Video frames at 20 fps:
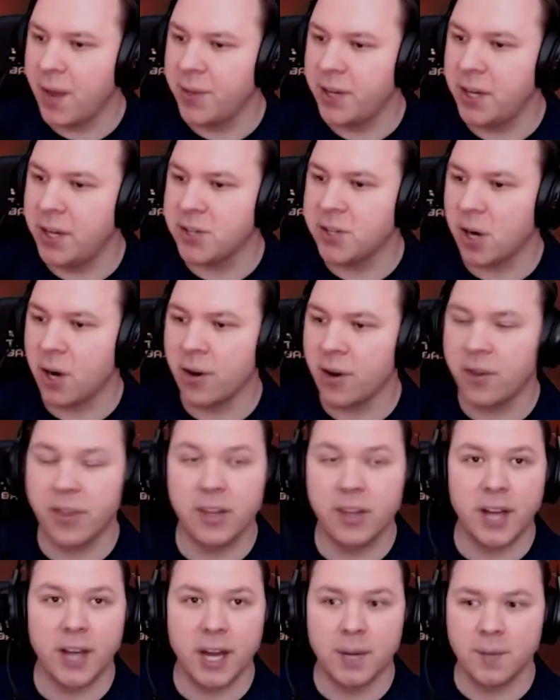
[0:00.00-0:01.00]
These are the
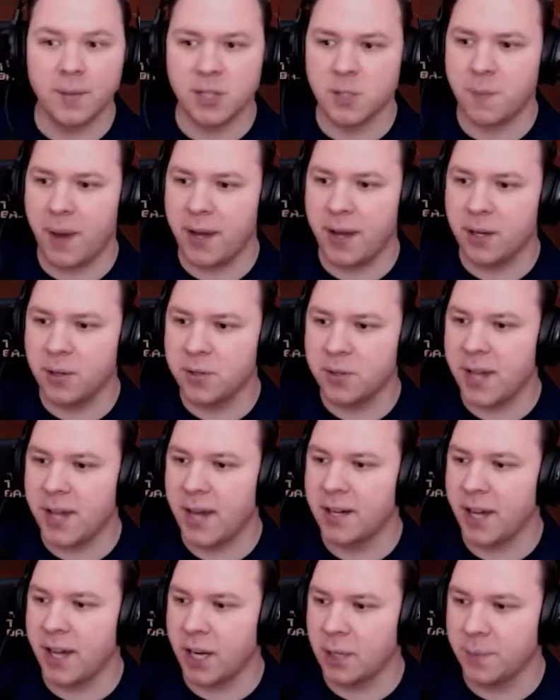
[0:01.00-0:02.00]
DinoMist Spinos
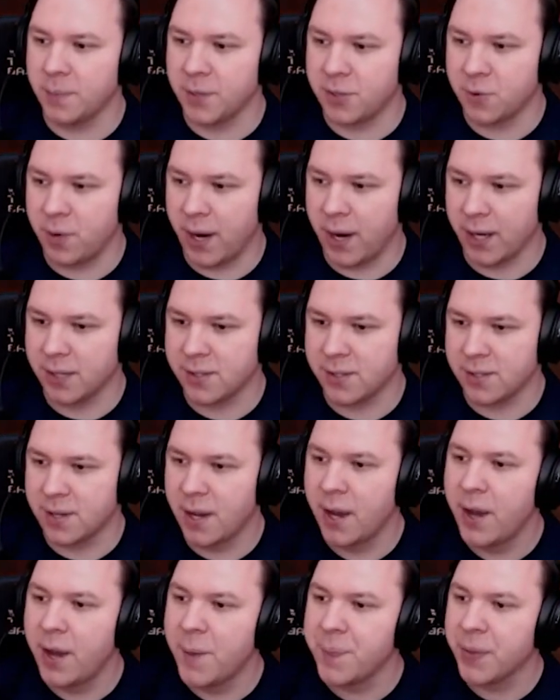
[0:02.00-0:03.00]
and DinoMist Rex.
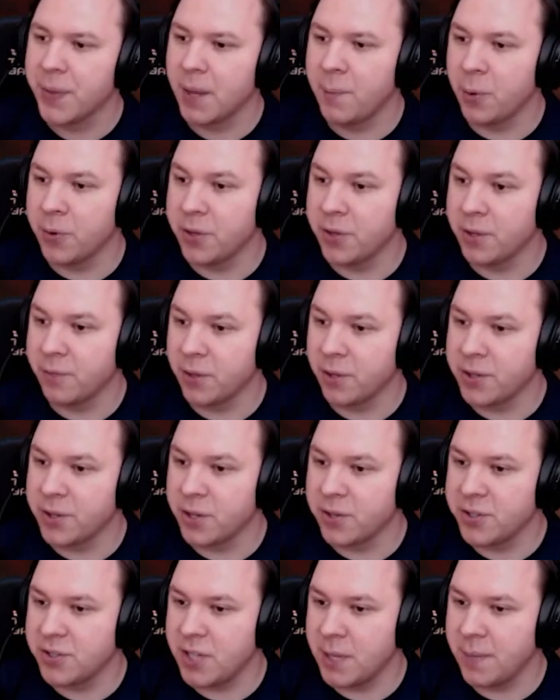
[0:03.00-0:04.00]
Both convert their
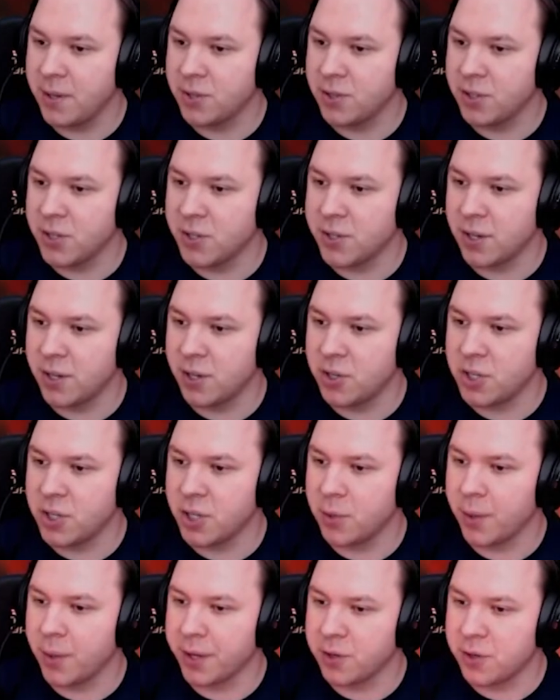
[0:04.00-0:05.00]
steam engine's energy
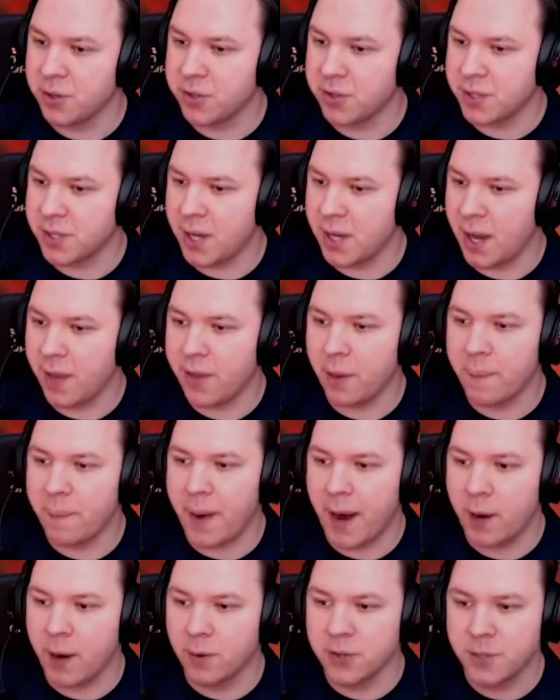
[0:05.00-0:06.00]
into electricity, and their
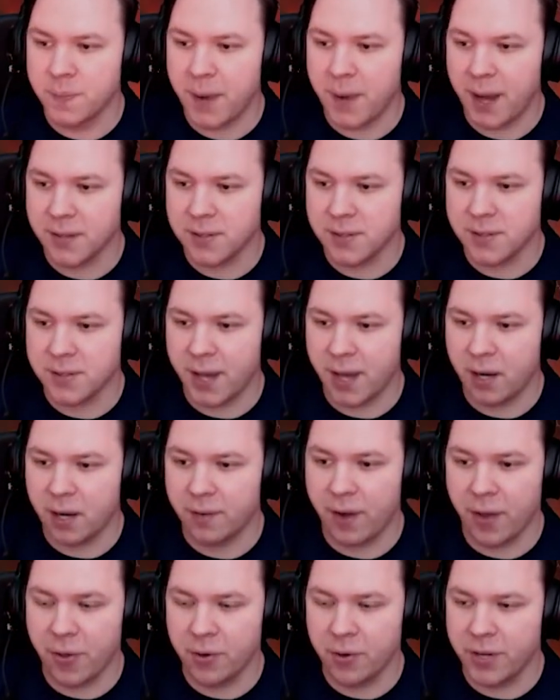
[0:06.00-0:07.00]
power surpasses that of
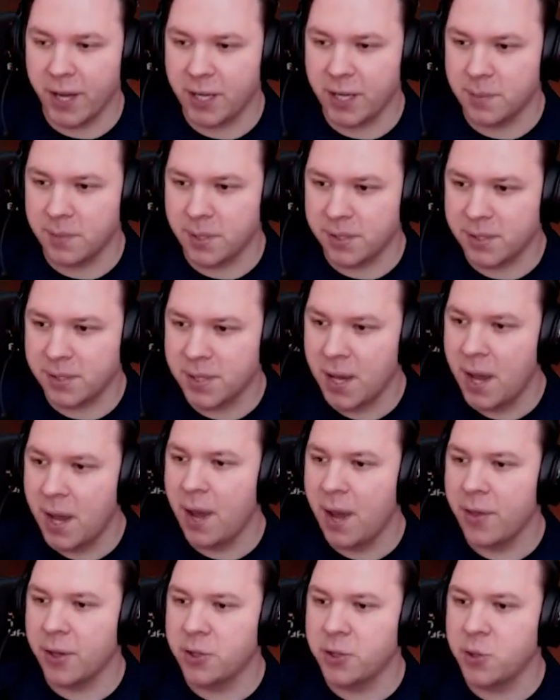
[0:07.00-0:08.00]
other DinoMists.
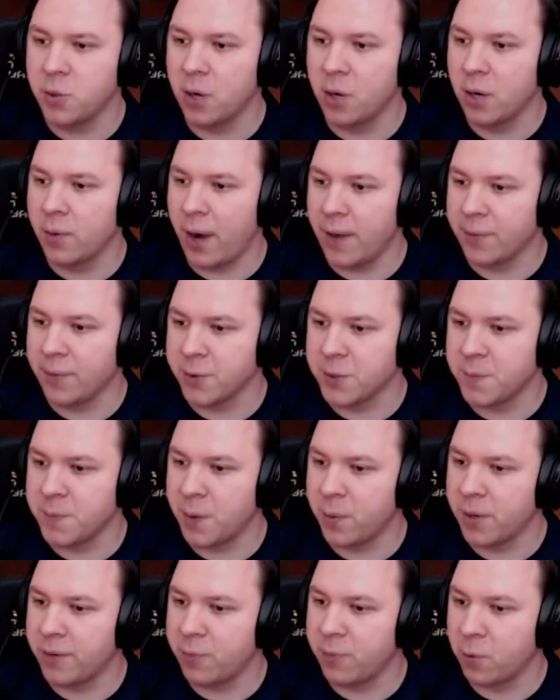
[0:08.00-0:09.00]
The two are rivals, but
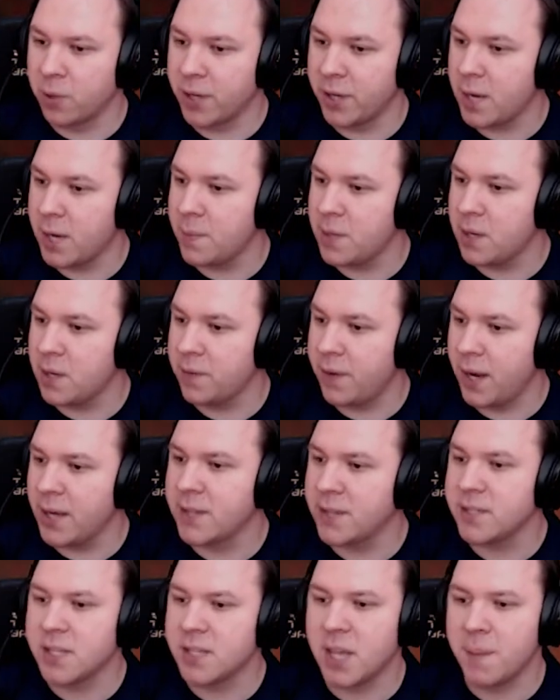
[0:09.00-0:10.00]
when a foreign enemy
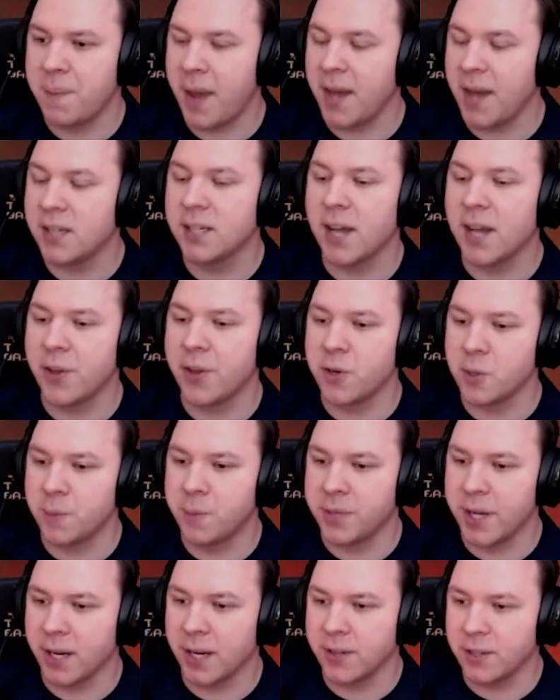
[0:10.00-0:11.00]
invades, they band together to
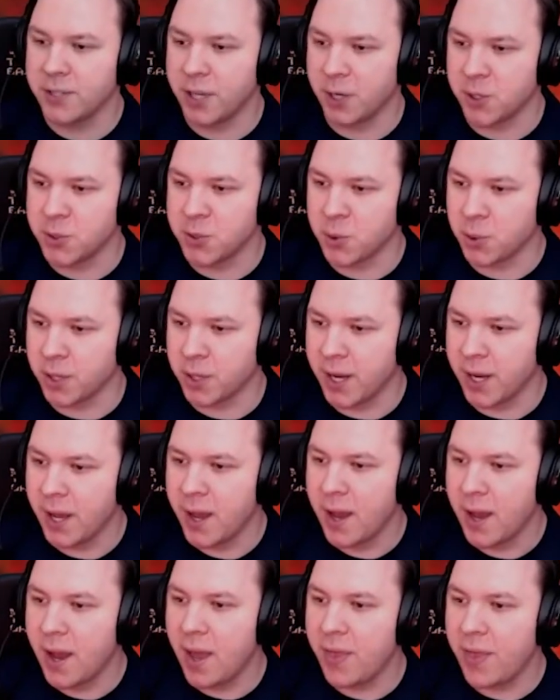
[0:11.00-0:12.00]
protect their territory.
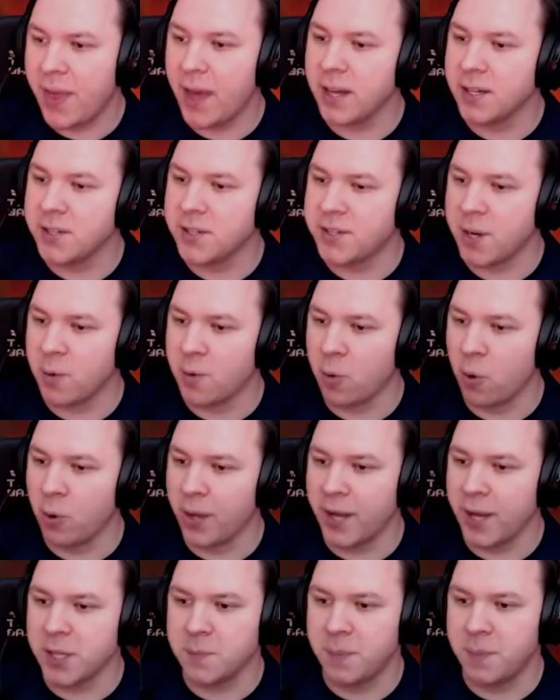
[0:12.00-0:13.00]
That is their role
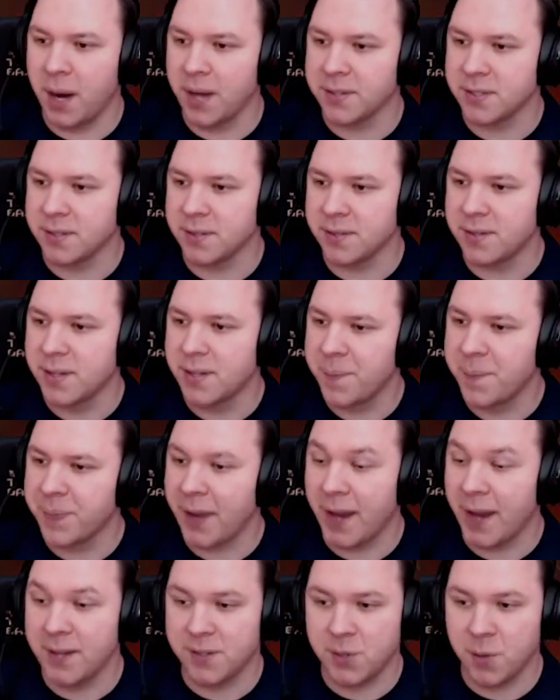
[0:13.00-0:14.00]
as bosses.
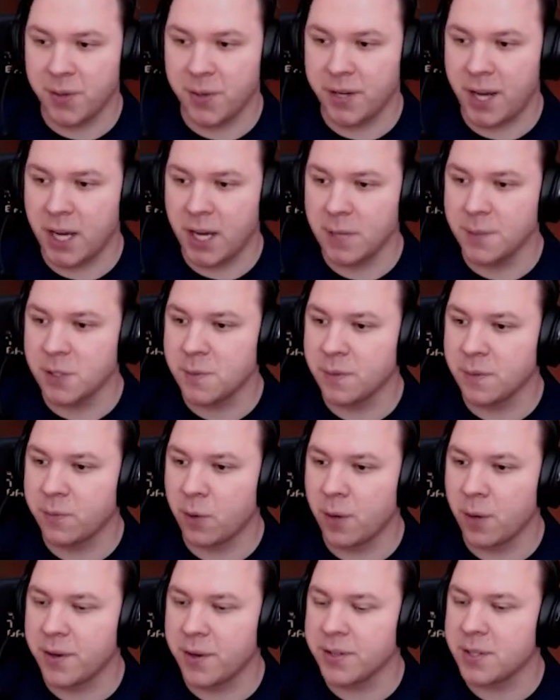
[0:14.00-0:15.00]
And so the DinoMists
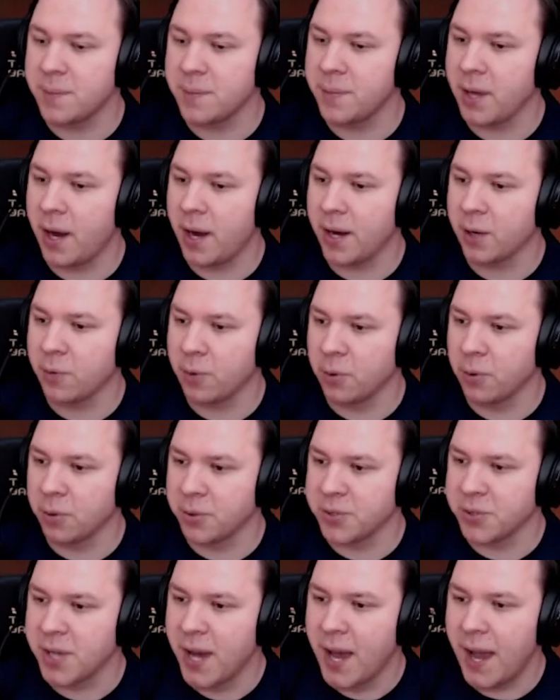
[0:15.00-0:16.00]
perform their symbiotic
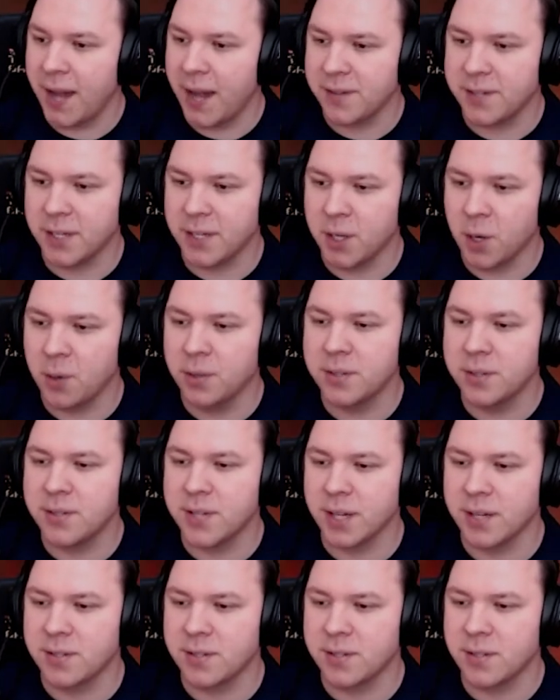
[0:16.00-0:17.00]
roles as they
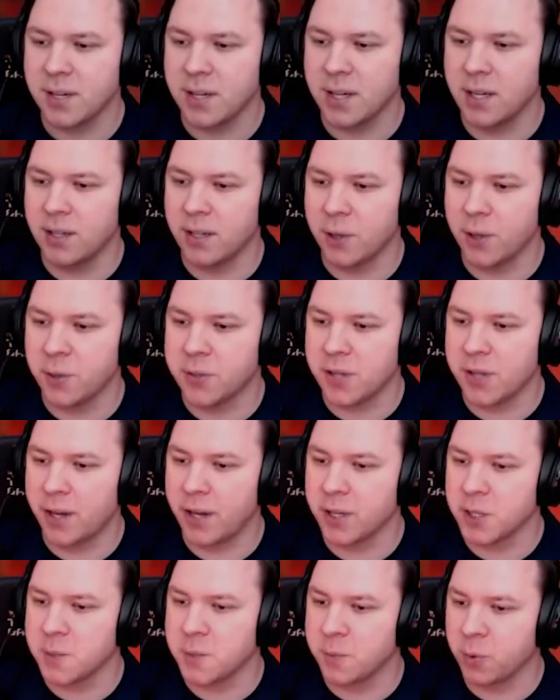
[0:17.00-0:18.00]
coexist in those
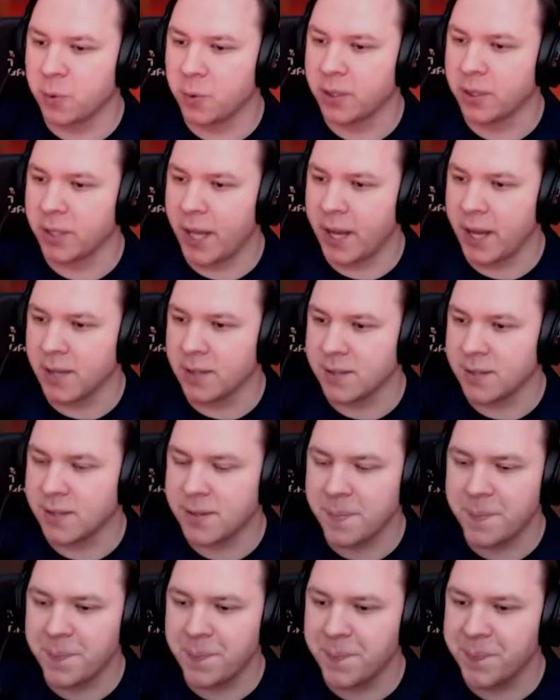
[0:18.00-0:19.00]
unexplored lands.
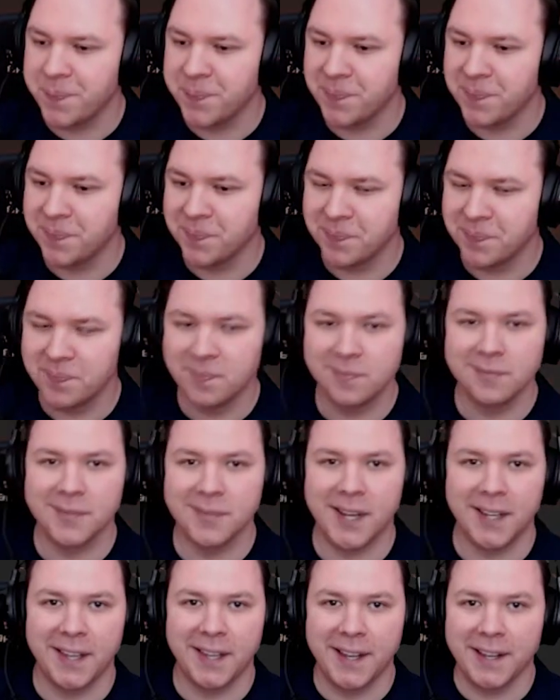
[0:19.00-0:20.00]

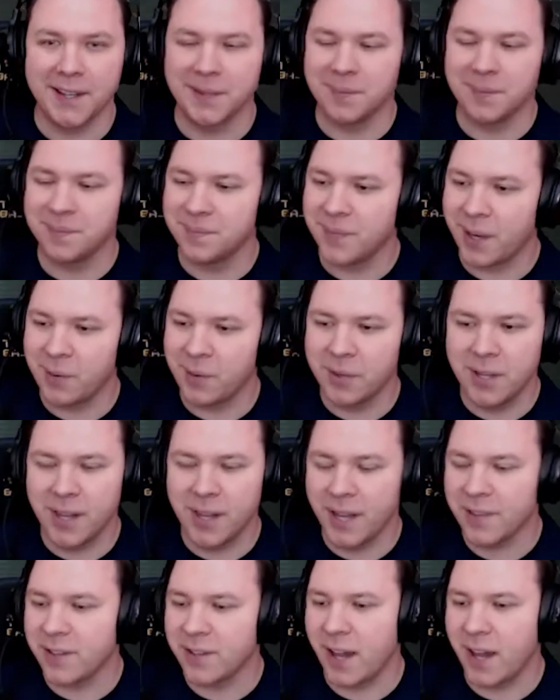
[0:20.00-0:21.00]
I like it. I really
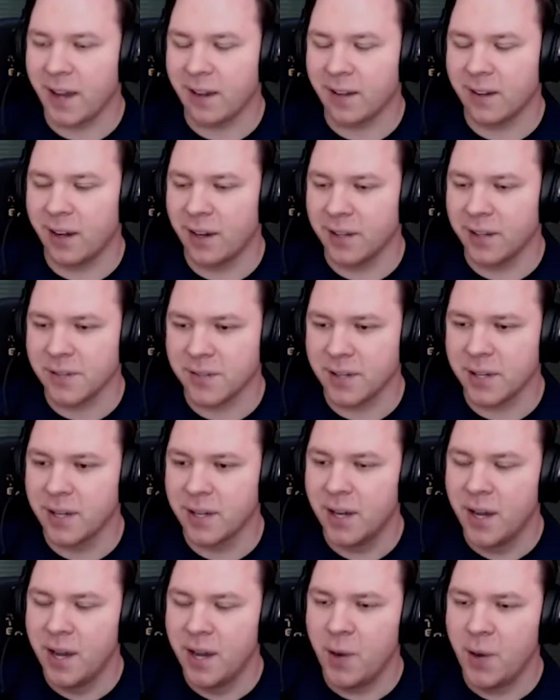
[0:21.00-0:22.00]
like the deck, honestly.
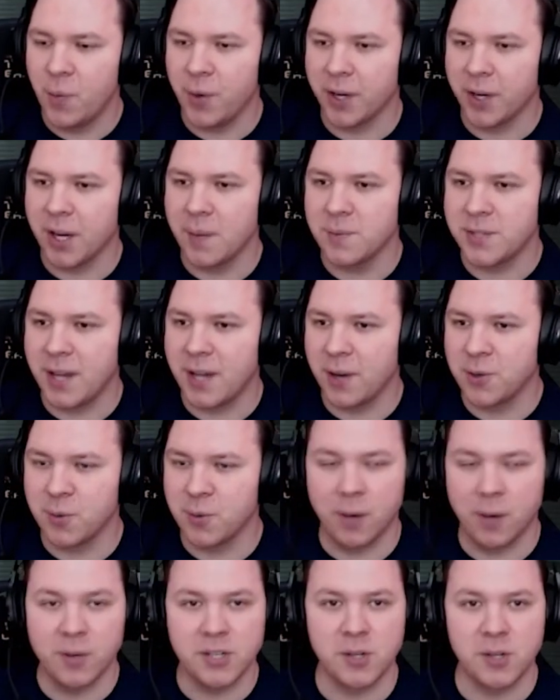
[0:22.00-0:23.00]
When it comes down to it,
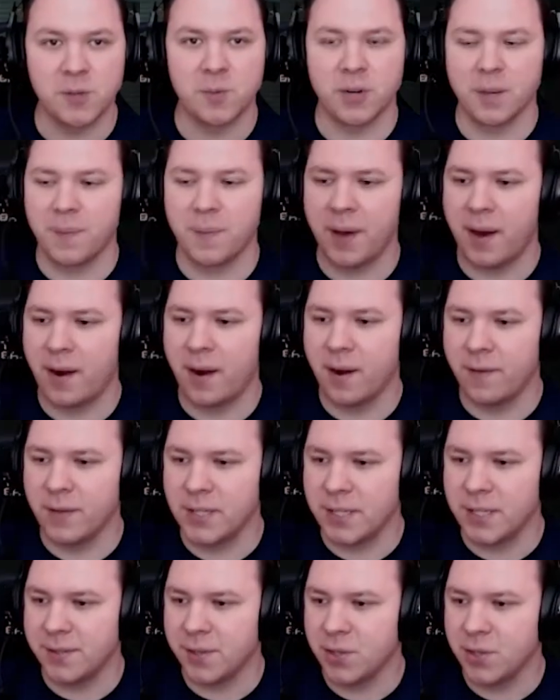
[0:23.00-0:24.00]
I wish it was more competitive in
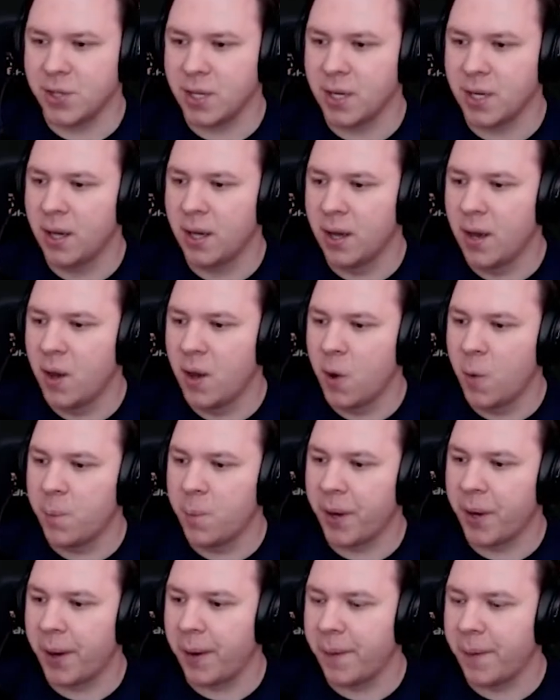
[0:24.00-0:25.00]
TCG,
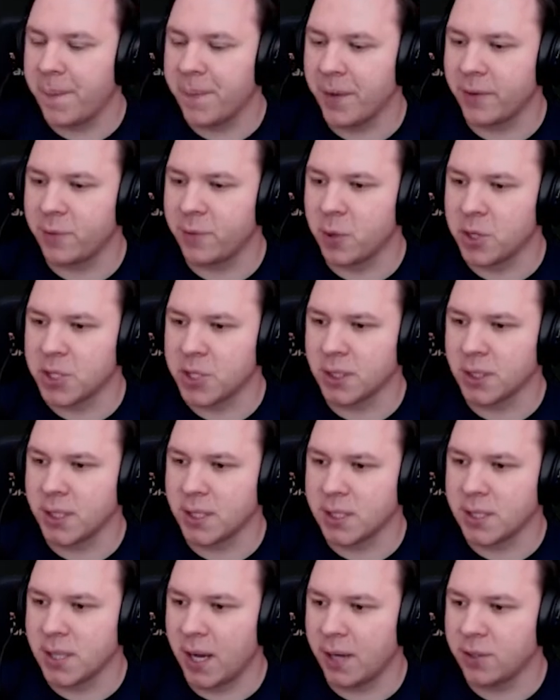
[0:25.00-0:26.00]
but unfortunately
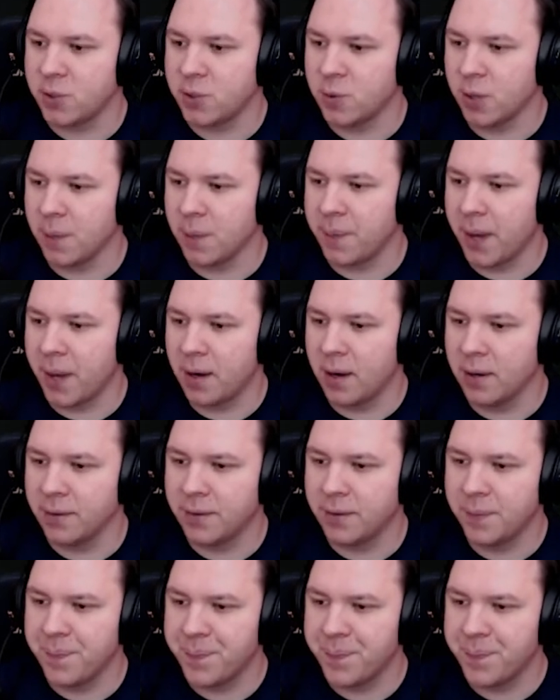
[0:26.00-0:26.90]
it's not too competitive.